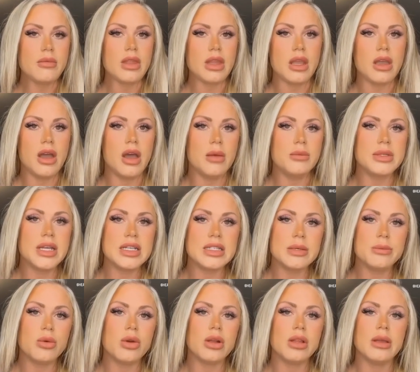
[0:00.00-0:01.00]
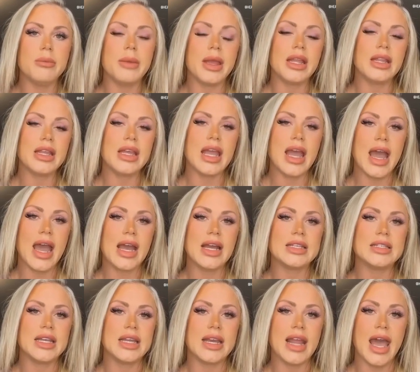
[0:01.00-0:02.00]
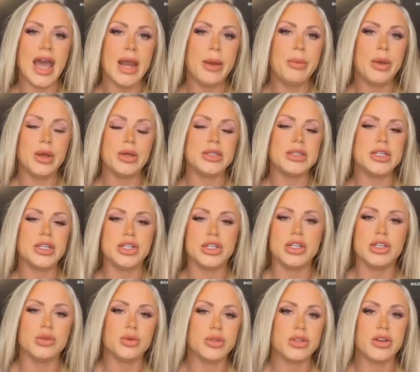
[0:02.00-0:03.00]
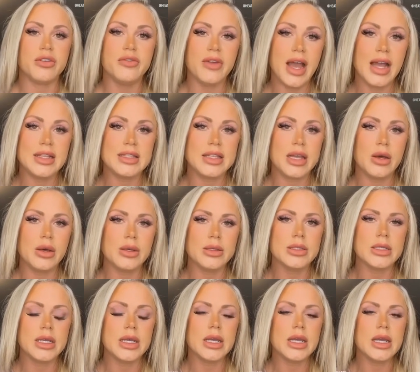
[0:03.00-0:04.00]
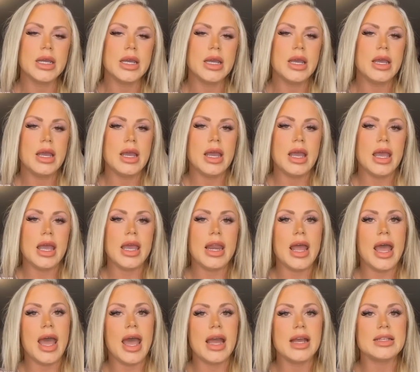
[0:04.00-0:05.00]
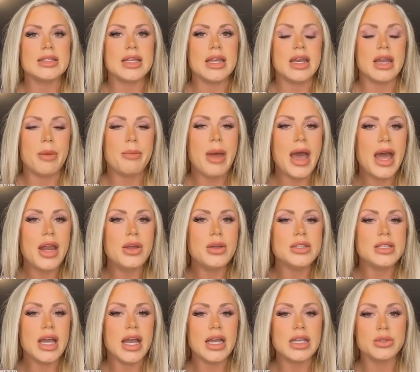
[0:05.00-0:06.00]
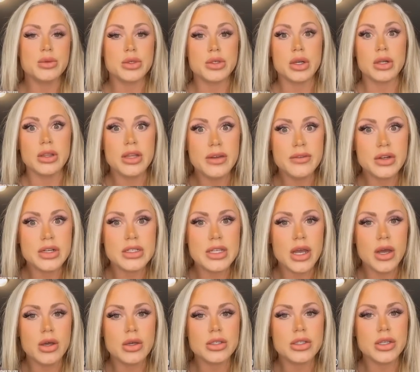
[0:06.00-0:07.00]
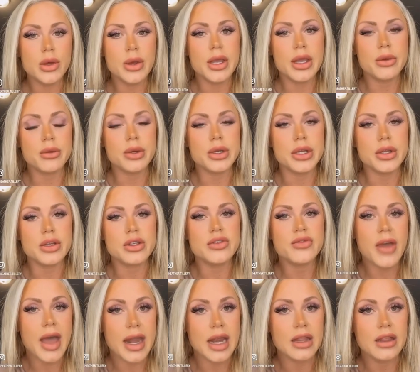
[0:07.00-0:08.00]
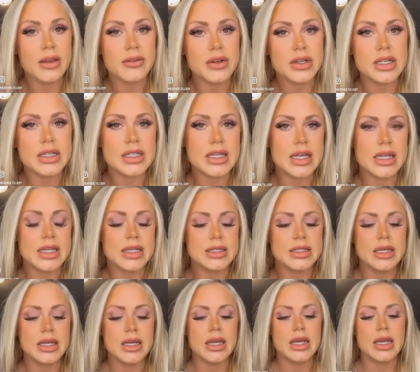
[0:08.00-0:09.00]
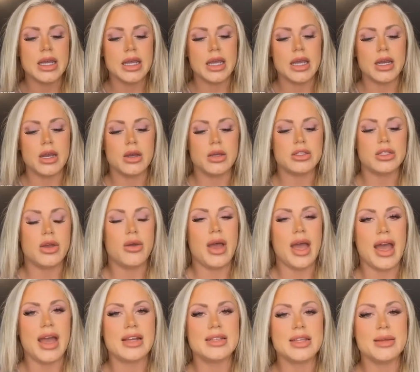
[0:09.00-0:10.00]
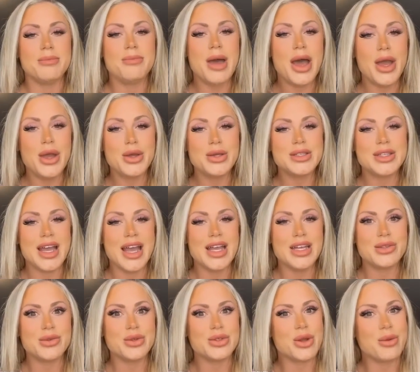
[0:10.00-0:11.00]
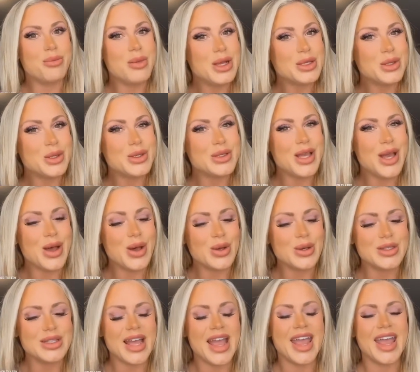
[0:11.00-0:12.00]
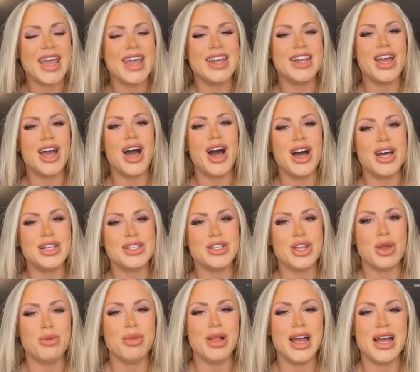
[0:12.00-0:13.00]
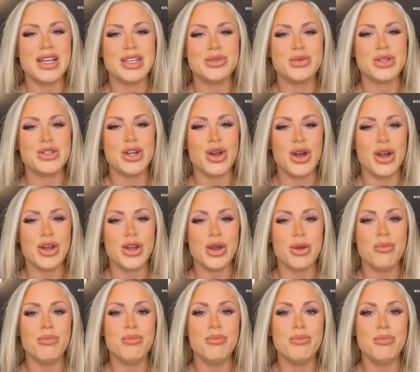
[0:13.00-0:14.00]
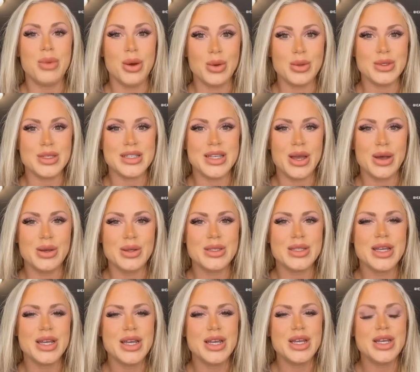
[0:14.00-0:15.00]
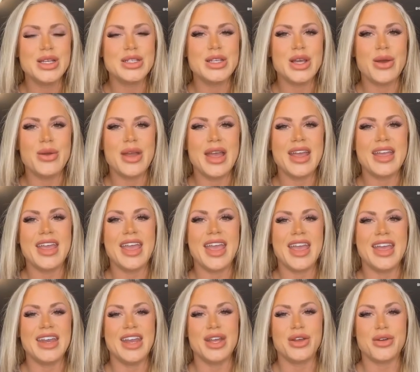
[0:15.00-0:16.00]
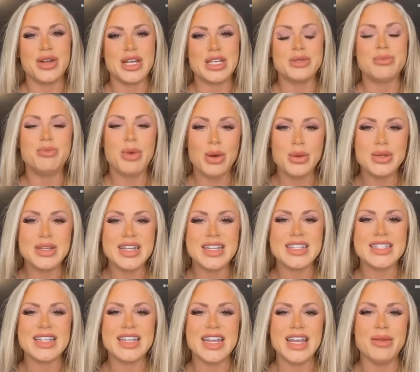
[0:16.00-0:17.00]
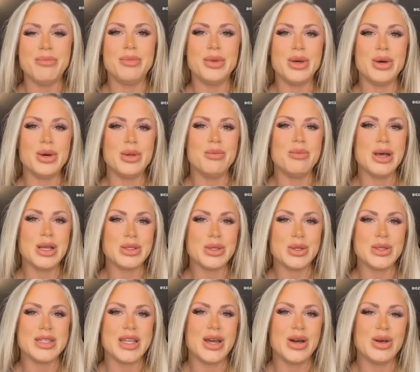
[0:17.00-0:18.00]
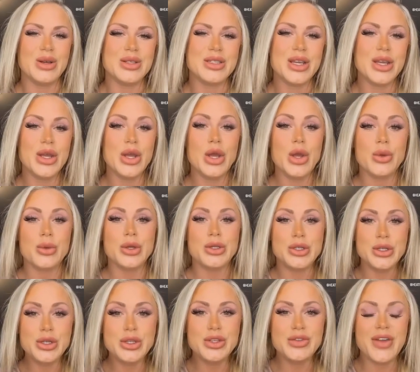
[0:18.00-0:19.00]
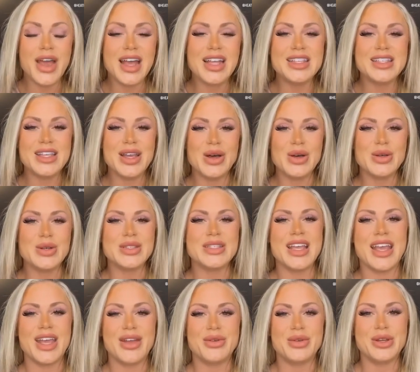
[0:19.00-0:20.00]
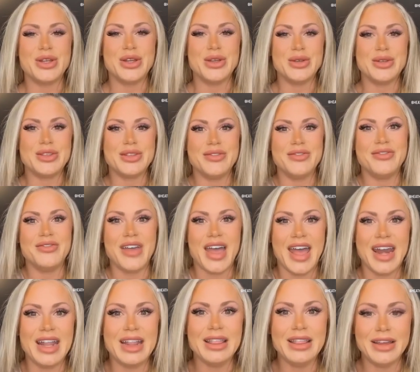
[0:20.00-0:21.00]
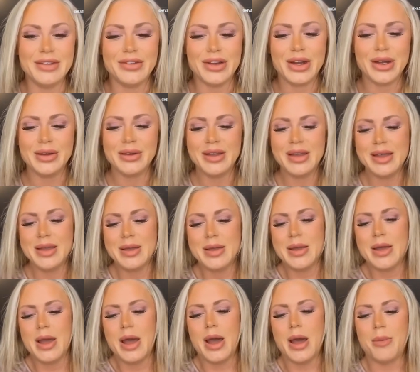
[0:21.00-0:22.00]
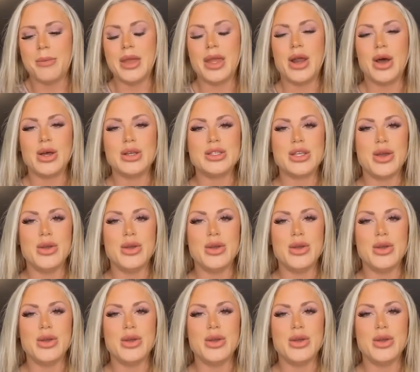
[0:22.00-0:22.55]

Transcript: Um, tesamorelin mainly acts in adipose tissues, which are fat cells. It acts in hepatocytes, which are liver cells, so it can reduce fatty liver disease. It also acts in myocytes, which are muscle cells, and osteoblasts, which are your bone cells. So it can increase bone density, build muscle cells, reduce fat cells, and reduce fatty liver. Um, it also